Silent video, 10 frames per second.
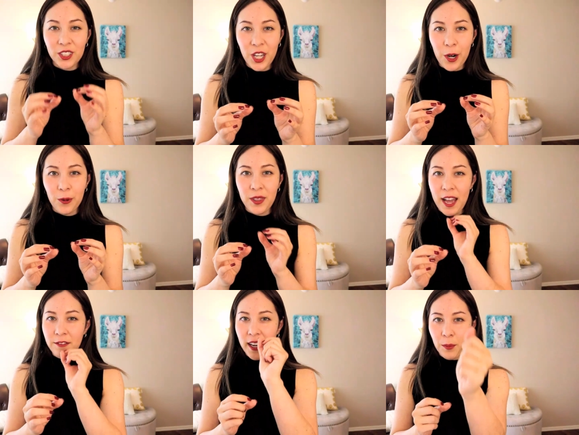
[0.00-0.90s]
know
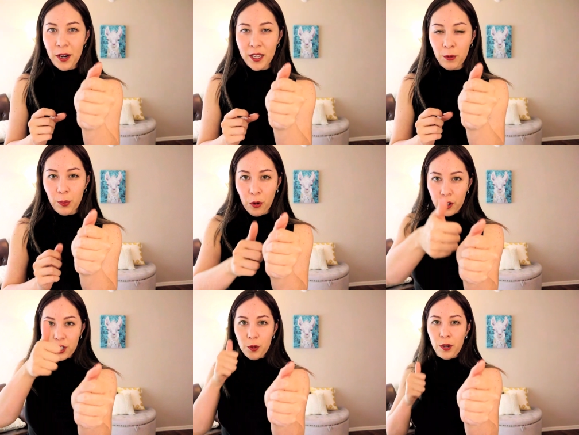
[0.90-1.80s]
that if they're breaking rapport,
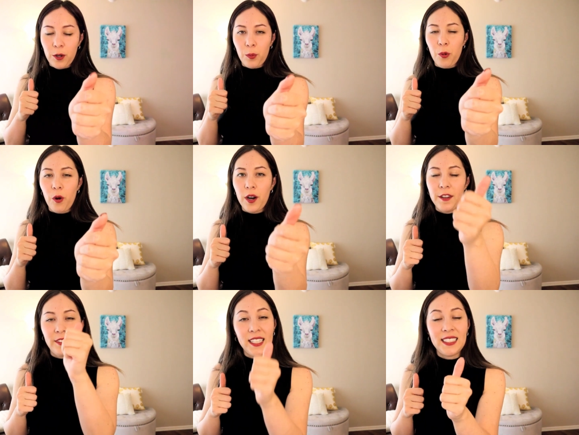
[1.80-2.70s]
you break rapport.
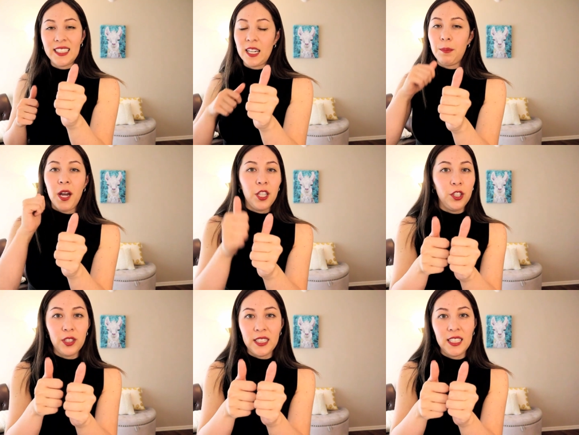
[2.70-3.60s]
If they sync up,
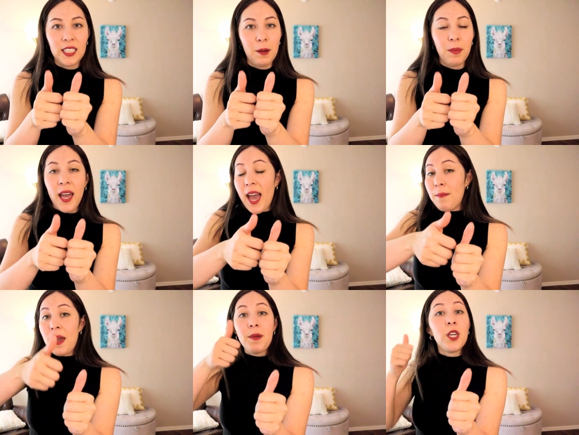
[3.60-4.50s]
you sync up. And
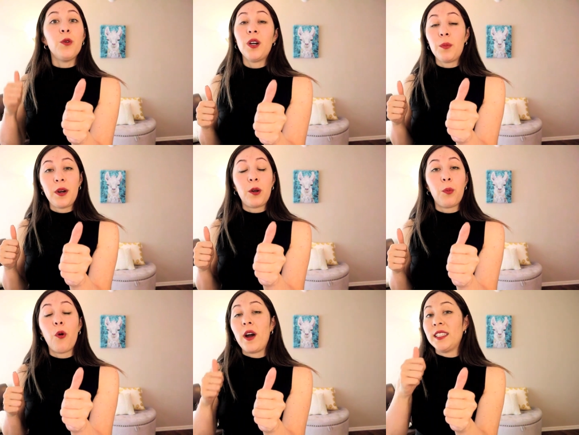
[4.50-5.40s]
maybe you want to break
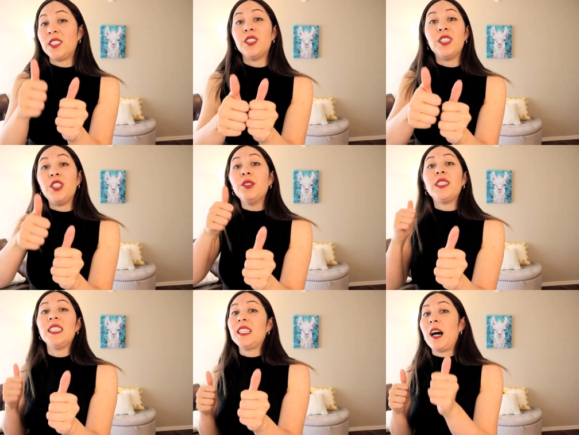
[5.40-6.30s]
rapport as soon as you
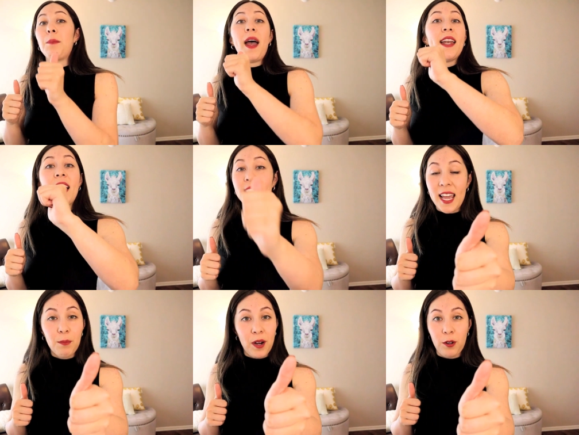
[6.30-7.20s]
sync up and then
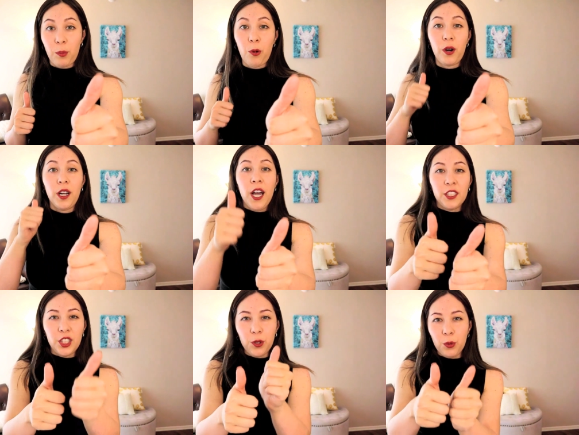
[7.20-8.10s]
they break rapport.
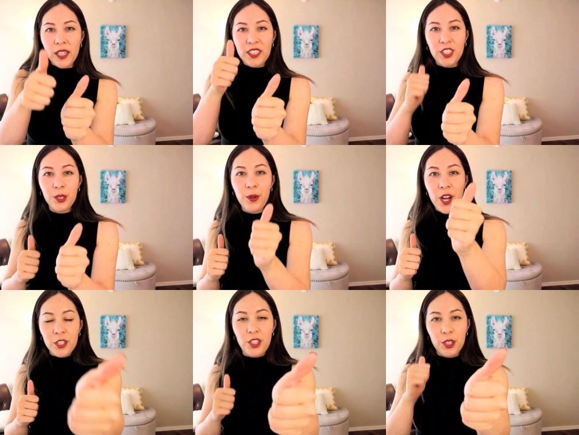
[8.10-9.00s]
So you want to
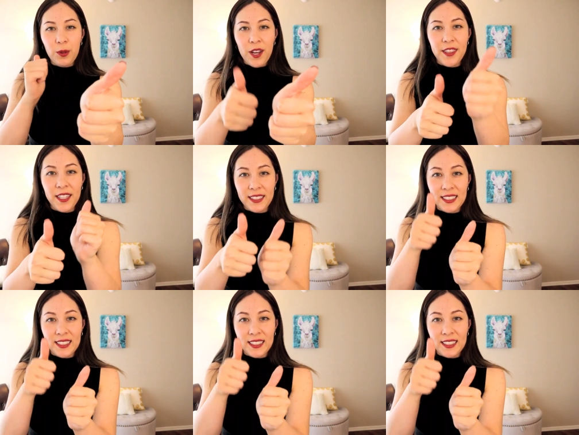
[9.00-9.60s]
do this